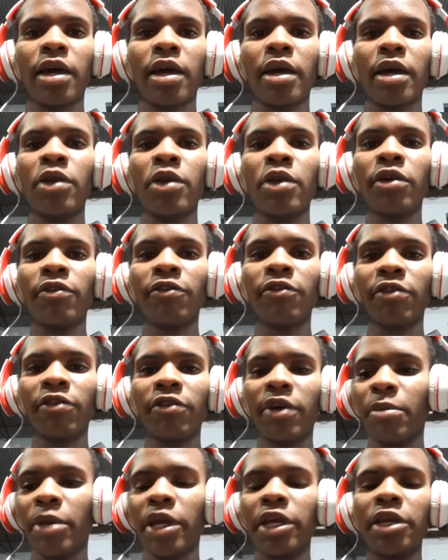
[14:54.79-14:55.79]
You can
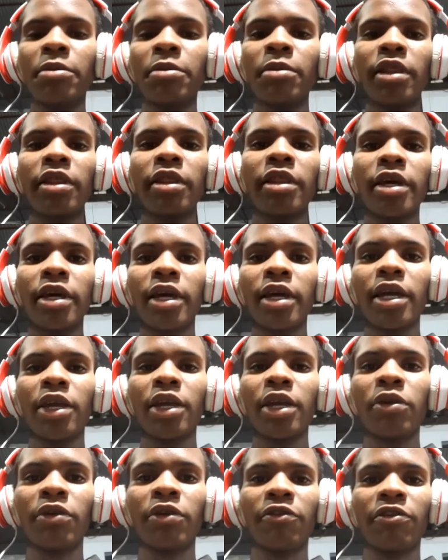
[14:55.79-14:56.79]
find my email there.
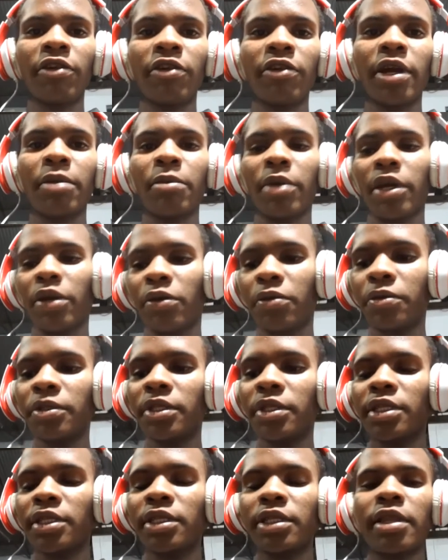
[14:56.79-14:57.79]
You can find my
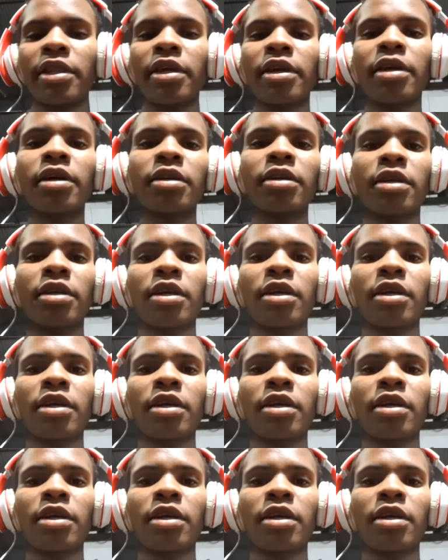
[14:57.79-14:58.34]
contact there.